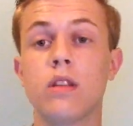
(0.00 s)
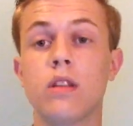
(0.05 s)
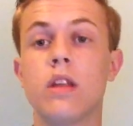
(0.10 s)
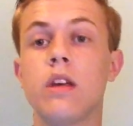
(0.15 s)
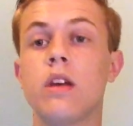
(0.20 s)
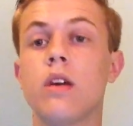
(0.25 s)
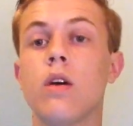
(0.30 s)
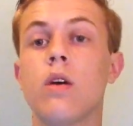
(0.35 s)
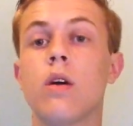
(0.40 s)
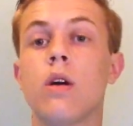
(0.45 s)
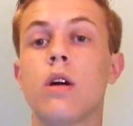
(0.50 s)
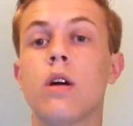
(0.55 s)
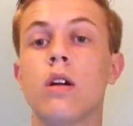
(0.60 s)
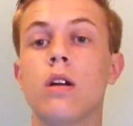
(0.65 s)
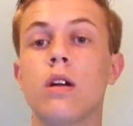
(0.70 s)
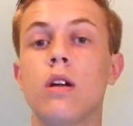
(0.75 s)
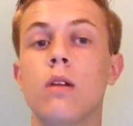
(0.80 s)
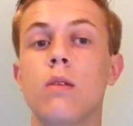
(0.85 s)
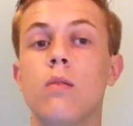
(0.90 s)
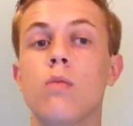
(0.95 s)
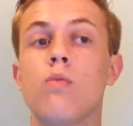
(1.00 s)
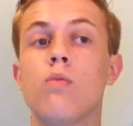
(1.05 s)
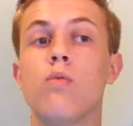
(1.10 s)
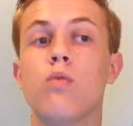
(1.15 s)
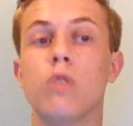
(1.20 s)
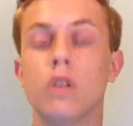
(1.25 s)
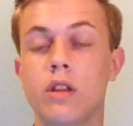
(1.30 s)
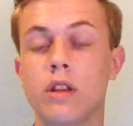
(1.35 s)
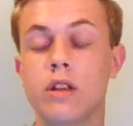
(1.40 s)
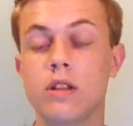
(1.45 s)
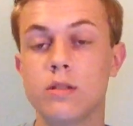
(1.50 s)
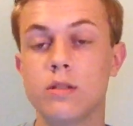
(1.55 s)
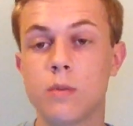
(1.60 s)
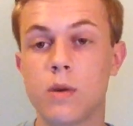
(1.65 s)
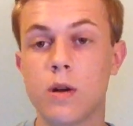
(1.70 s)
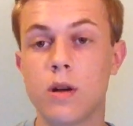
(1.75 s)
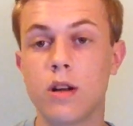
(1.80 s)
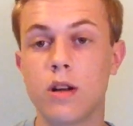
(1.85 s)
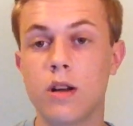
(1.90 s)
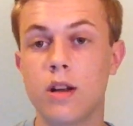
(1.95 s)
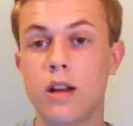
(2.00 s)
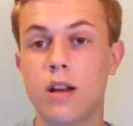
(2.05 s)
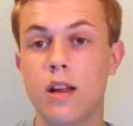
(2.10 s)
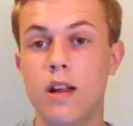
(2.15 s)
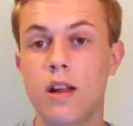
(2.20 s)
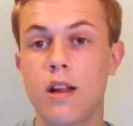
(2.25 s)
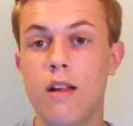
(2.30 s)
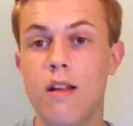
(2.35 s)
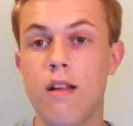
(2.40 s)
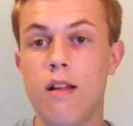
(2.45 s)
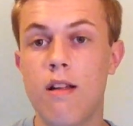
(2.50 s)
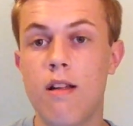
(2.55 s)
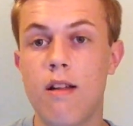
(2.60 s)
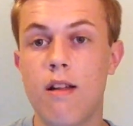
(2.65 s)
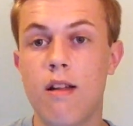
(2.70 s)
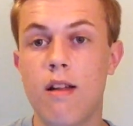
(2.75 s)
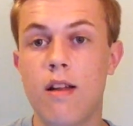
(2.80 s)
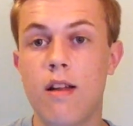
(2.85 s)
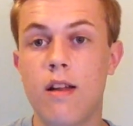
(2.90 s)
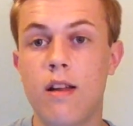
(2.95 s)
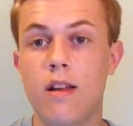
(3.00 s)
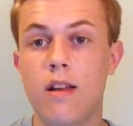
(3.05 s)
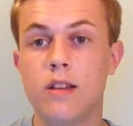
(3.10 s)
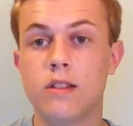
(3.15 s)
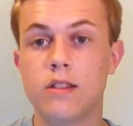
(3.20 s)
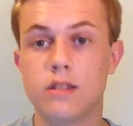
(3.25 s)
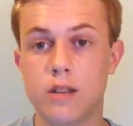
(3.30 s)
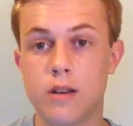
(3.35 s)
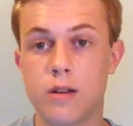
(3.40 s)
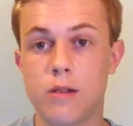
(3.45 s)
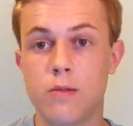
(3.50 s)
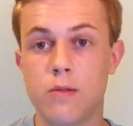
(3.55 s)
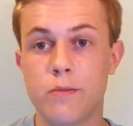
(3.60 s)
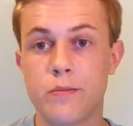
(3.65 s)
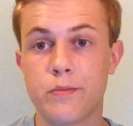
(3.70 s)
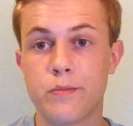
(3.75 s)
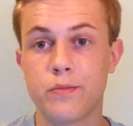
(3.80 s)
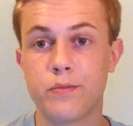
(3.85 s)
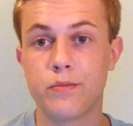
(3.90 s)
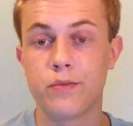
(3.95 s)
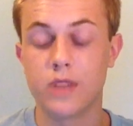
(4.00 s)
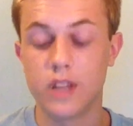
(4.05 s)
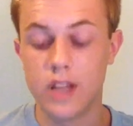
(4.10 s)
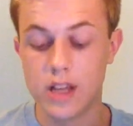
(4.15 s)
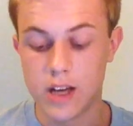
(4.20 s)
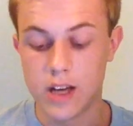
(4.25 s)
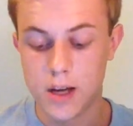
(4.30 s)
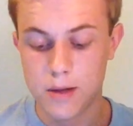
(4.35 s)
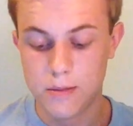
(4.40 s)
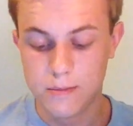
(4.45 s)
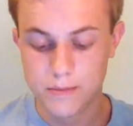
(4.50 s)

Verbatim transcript: They are really smart. So, yeah.